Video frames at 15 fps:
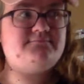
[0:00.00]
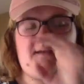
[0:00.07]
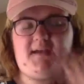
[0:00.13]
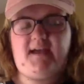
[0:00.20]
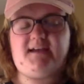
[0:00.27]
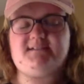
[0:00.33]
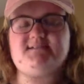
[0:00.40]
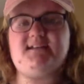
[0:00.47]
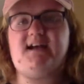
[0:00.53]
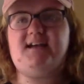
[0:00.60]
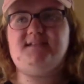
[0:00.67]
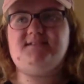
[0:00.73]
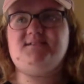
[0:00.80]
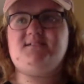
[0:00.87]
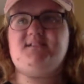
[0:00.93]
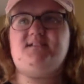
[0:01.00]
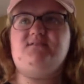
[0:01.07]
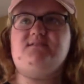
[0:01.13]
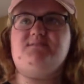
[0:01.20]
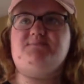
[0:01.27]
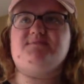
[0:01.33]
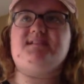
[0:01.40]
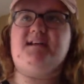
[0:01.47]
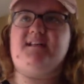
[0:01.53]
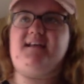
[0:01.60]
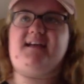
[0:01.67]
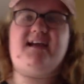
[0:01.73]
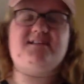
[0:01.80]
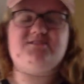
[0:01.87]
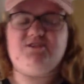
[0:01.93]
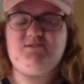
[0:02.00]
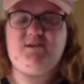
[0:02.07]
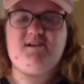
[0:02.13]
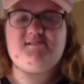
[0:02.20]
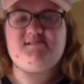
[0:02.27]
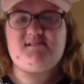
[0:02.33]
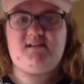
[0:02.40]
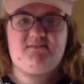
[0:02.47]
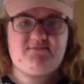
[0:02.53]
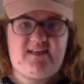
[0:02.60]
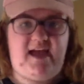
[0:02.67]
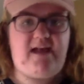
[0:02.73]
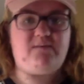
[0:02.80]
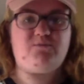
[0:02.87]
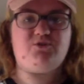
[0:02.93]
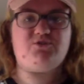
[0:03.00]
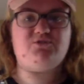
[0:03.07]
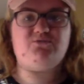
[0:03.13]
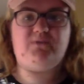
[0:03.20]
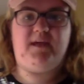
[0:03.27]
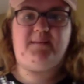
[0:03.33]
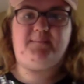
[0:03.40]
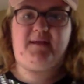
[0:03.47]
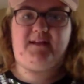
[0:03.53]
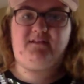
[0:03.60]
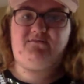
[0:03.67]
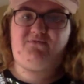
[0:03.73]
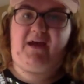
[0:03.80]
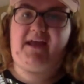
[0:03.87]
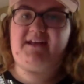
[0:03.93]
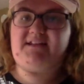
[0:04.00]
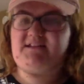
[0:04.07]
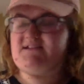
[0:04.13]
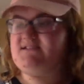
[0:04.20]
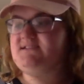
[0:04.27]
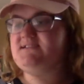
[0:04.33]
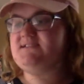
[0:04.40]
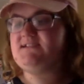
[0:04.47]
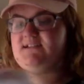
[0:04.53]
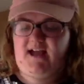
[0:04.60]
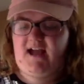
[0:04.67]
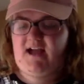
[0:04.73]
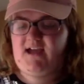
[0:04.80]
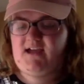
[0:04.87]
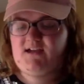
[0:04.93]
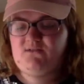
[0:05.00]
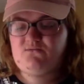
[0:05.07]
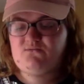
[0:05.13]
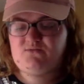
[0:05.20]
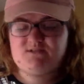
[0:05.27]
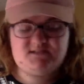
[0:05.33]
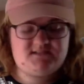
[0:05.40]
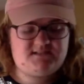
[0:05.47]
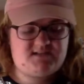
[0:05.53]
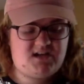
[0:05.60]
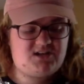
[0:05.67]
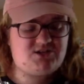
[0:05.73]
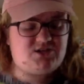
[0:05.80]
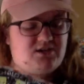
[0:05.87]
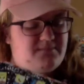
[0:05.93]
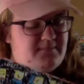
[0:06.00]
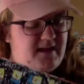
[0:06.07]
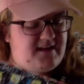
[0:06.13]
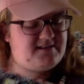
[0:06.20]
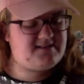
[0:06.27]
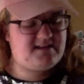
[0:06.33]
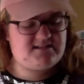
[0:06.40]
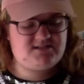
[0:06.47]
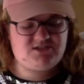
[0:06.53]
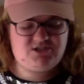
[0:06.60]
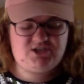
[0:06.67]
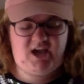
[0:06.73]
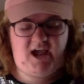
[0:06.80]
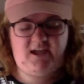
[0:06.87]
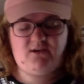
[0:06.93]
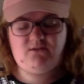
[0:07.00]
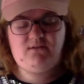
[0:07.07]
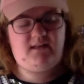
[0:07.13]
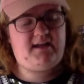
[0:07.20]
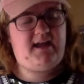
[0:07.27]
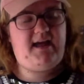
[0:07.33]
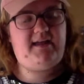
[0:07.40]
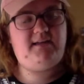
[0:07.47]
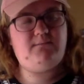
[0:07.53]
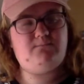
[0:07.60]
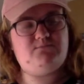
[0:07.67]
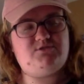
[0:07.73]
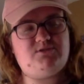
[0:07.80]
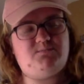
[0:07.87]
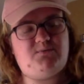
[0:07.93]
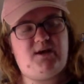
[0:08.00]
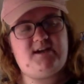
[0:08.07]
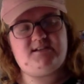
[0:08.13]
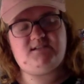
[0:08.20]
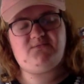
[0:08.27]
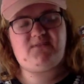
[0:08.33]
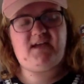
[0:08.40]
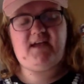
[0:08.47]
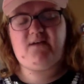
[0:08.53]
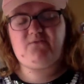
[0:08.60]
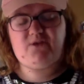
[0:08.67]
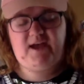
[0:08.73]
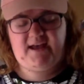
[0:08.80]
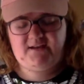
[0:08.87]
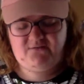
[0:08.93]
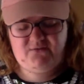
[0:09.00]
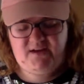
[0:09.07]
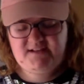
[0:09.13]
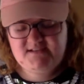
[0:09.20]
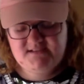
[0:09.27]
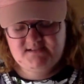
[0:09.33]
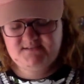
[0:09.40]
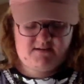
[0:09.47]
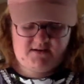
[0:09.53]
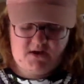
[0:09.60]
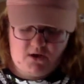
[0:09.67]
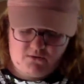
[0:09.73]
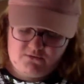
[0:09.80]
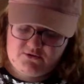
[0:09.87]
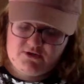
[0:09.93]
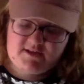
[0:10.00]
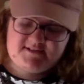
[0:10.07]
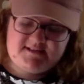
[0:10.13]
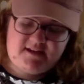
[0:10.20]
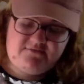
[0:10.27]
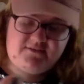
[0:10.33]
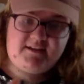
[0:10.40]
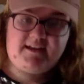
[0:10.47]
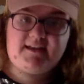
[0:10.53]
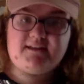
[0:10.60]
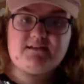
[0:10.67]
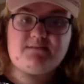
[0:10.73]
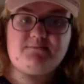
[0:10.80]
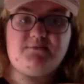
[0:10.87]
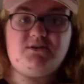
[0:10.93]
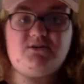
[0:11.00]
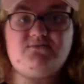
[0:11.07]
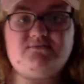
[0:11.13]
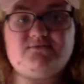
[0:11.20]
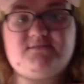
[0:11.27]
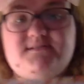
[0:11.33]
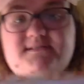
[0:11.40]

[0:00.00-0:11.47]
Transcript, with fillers: Yes, I literally pretend like I took a stuffed animal and made him write this. I was such a mess as a child, like I'm surprised if I ever had friends. Oh, does not forget the beautiful